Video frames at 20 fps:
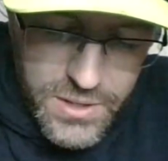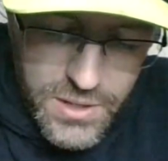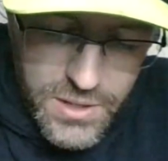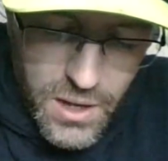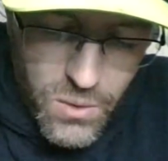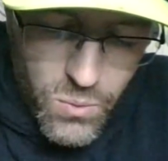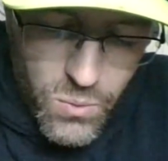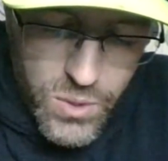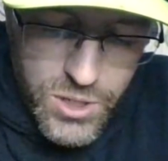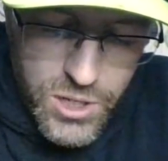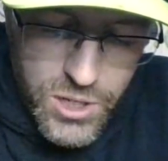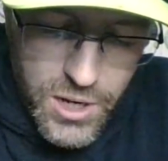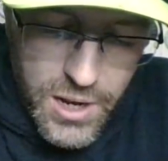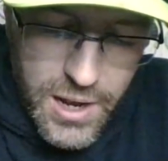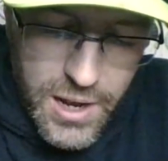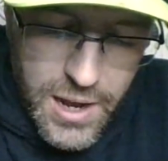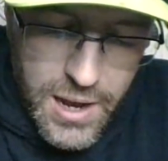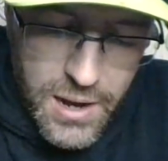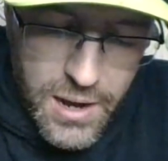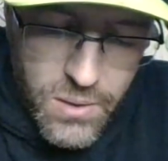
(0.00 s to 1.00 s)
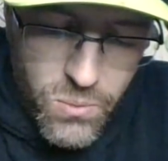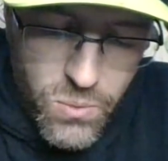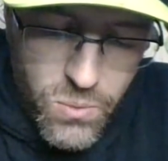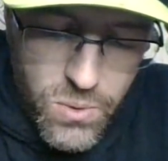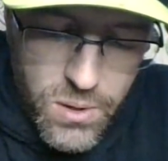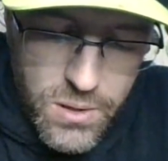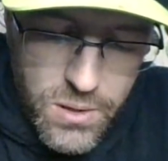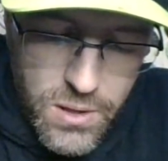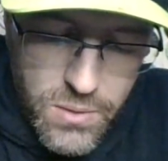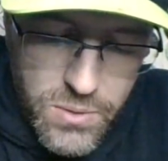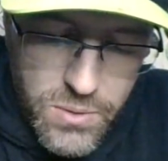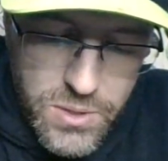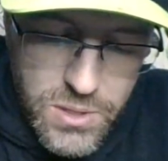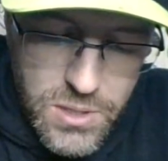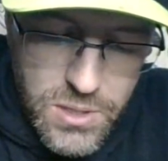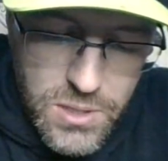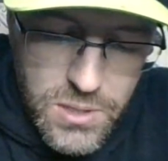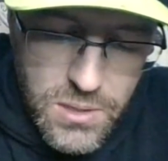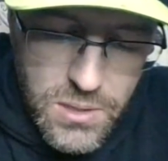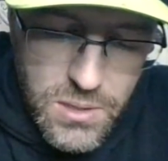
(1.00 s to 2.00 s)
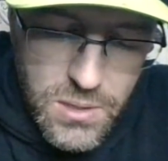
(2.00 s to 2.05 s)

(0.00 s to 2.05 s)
wish I had one that was